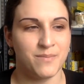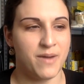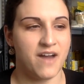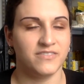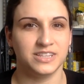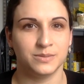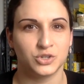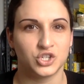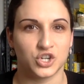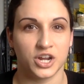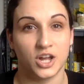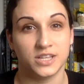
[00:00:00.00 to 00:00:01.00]
um, having them
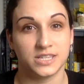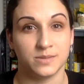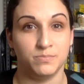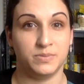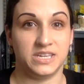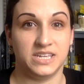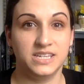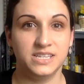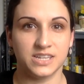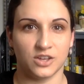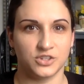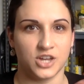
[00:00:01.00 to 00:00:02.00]
string on some
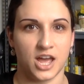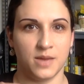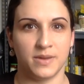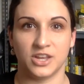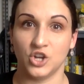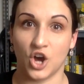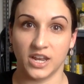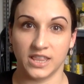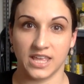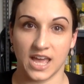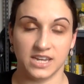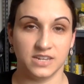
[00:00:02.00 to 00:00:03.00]
beads. I'll tie a big knot at
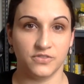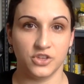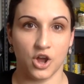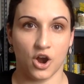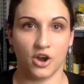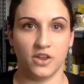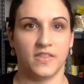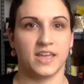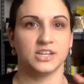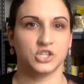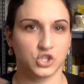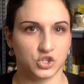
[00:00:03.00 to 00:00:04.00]
the end of the yarn and they
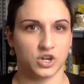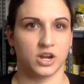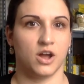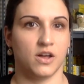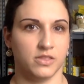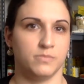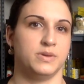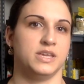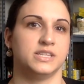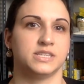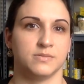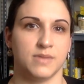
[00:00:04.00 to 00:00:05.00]
can string on the
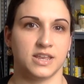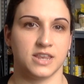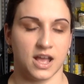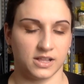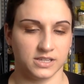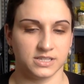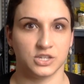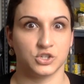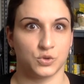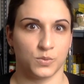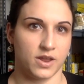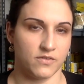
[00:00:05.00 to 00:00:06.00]
beads and make
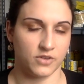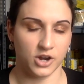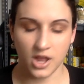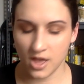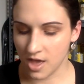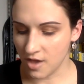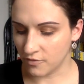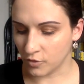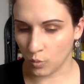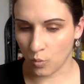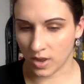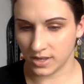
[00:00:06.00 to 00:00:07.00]
necklaces or whatever
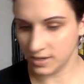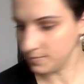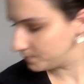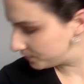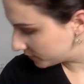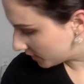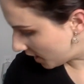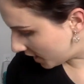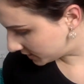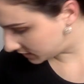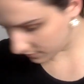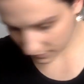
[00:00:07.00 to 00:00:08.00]
for one
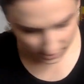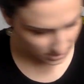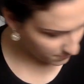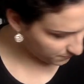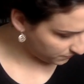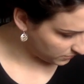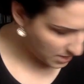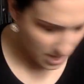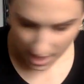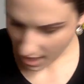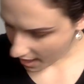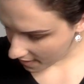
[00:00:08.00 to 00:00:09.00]
activity.
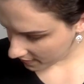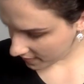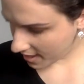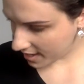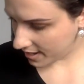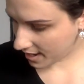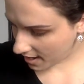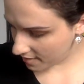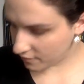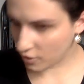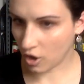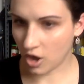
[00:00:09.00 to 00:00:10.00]
And then
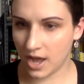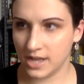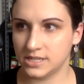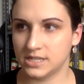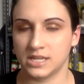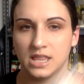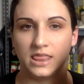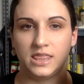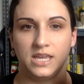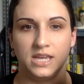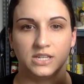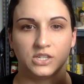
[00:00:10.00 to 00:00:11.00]
I've got
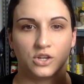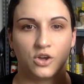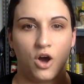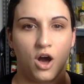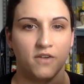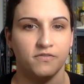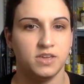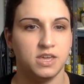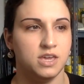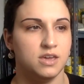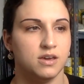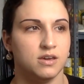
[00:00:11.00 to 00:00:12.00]
these
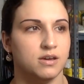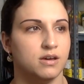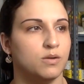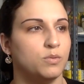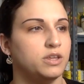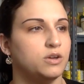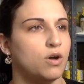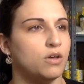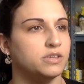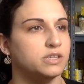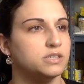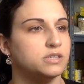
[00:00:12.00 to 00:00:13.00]
coffee what do you call
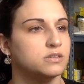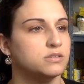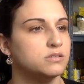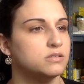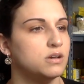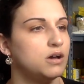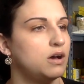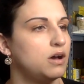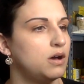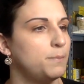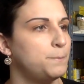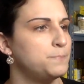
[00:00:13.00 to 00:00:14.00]
these?
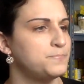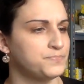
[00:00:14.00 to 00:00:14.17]
Um,